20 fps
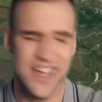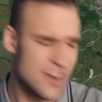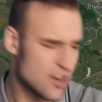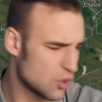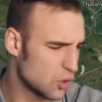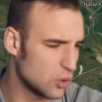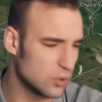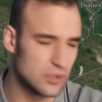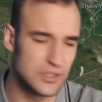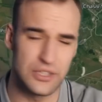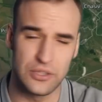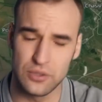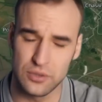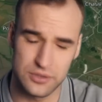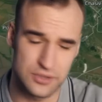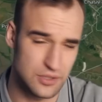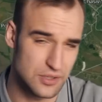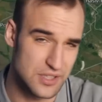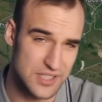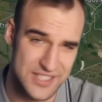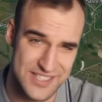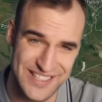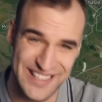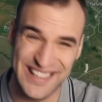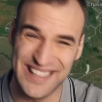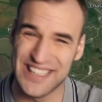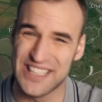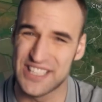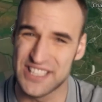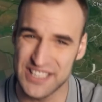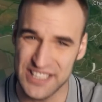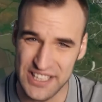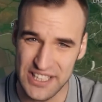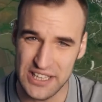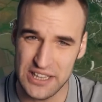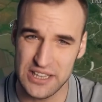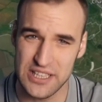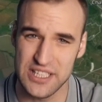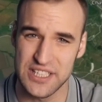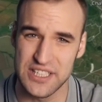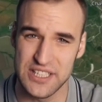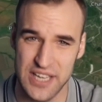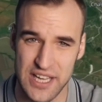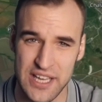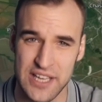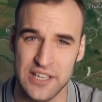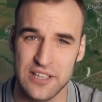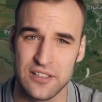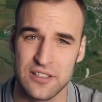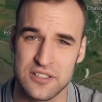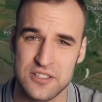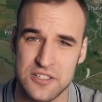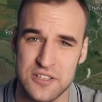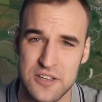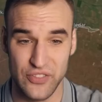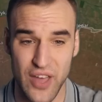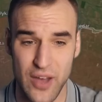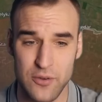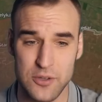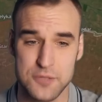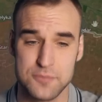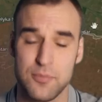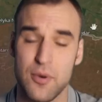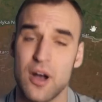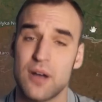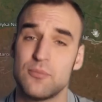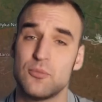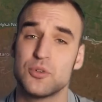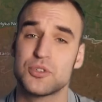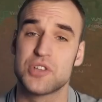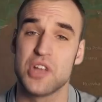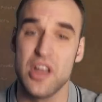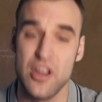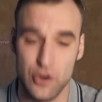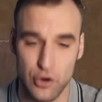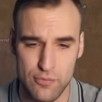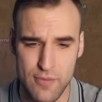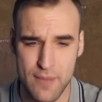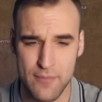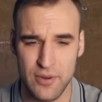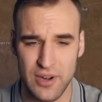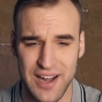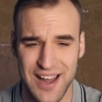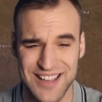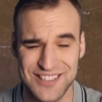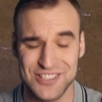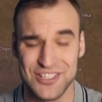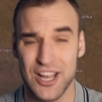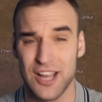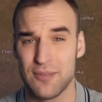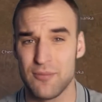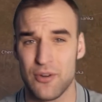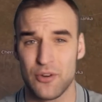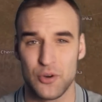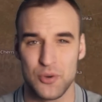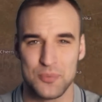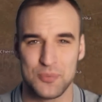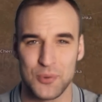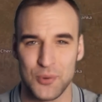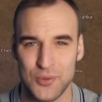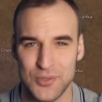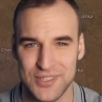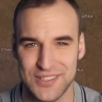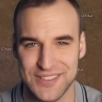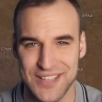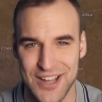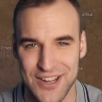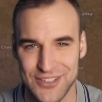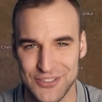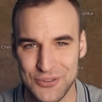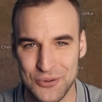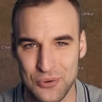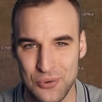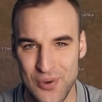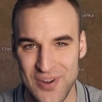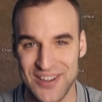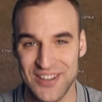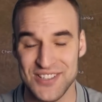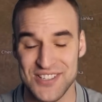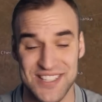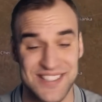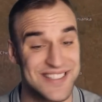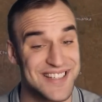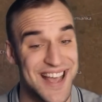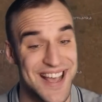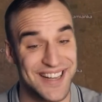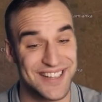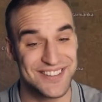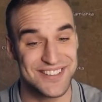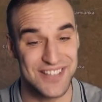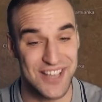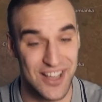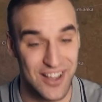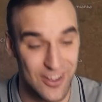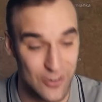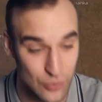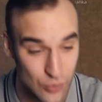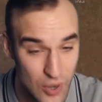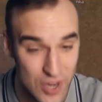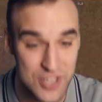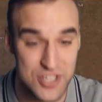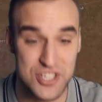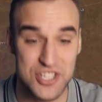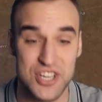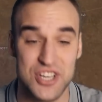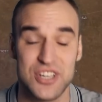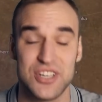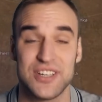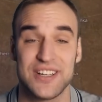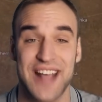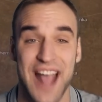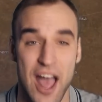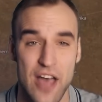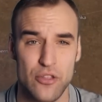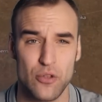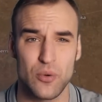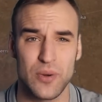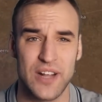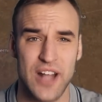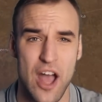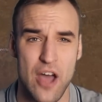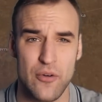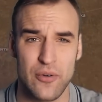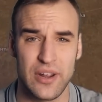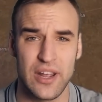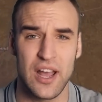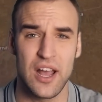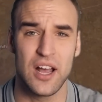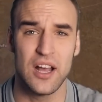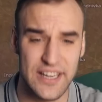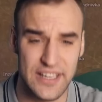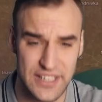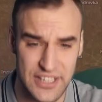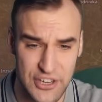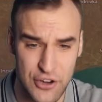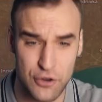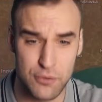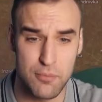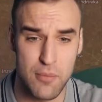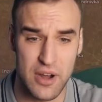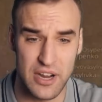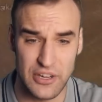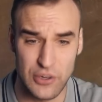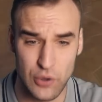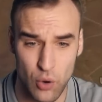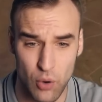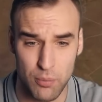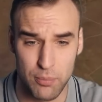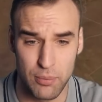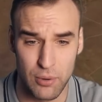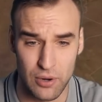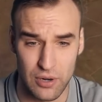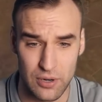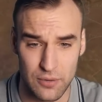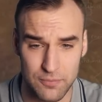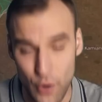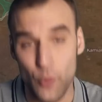They are holding on to the city teeth and nails. That was Bakhmut. Remember last time I reported that Ukrainians attacked a Russian gathering area near Mariupol.